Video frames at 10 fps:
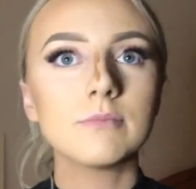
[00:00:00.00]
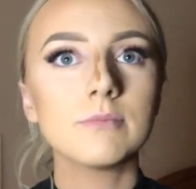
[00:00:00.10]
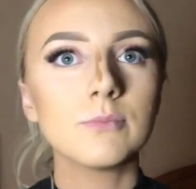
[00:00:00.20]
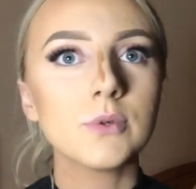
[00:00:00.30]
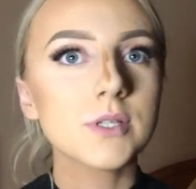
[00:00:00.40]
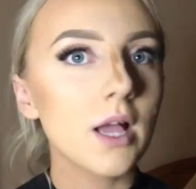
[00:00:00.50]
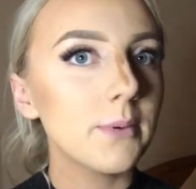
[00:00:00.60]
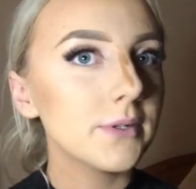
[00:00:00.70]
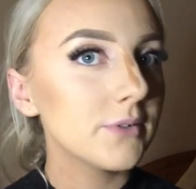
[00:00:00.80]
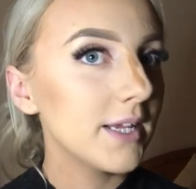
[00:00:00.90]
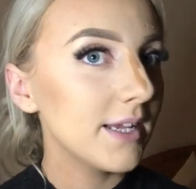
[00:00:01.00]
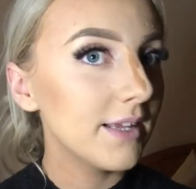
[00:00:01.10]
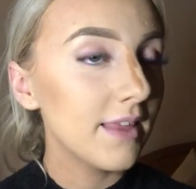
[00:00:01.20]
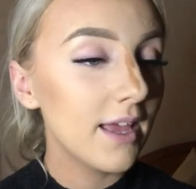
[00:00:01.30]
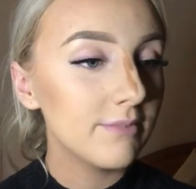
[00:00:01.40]
What's going on here
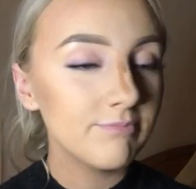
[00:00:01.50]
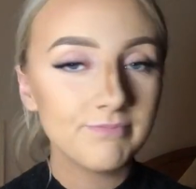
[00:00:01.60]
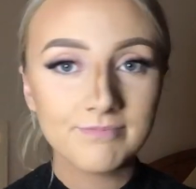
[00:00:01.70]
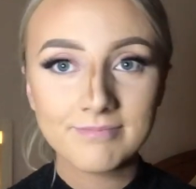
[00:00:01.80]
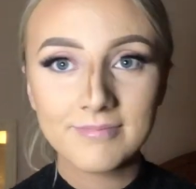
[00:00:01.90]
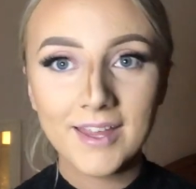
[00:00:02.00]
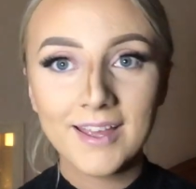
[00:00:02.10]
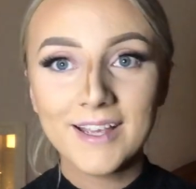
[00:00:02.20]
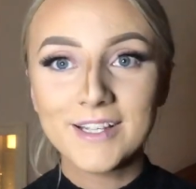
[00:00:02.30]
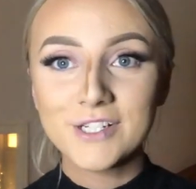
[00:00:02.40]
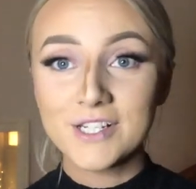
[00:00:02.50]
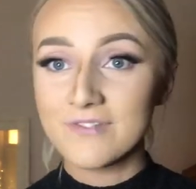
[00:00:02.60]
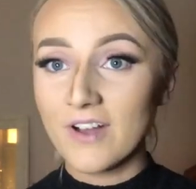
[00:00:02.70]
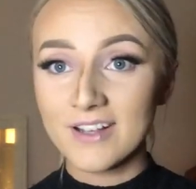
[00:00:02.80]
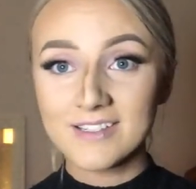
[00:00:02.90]
then? She's
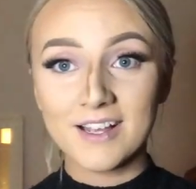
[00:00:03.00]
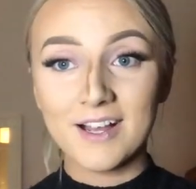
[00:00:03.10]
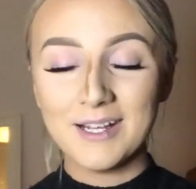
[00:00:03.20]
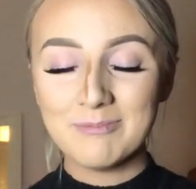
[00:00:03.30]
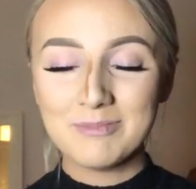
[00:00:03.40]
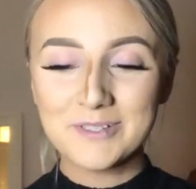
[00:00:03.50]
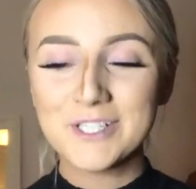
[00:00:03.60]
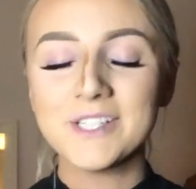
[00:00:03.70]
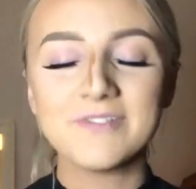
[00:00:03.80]
fucked up. She's